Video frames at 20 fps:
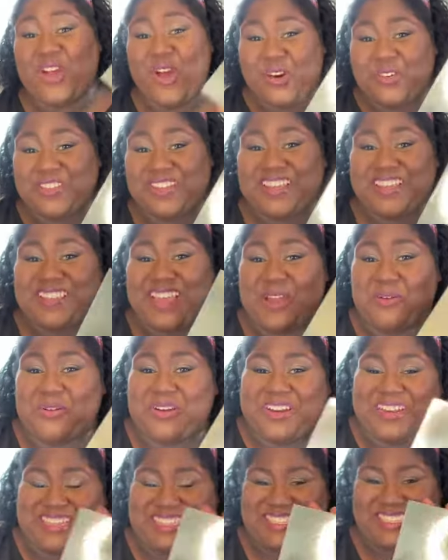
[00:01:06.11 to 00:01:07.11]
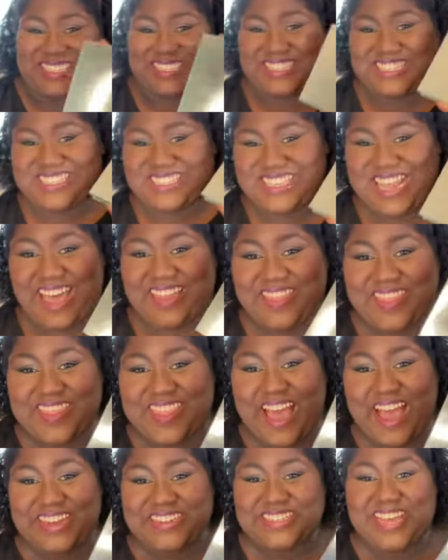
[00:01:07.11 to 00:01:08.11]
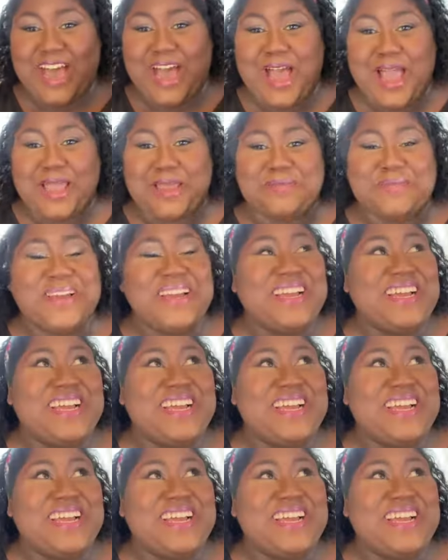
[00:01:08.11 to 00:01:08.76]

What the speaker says: only they were in existence at that time,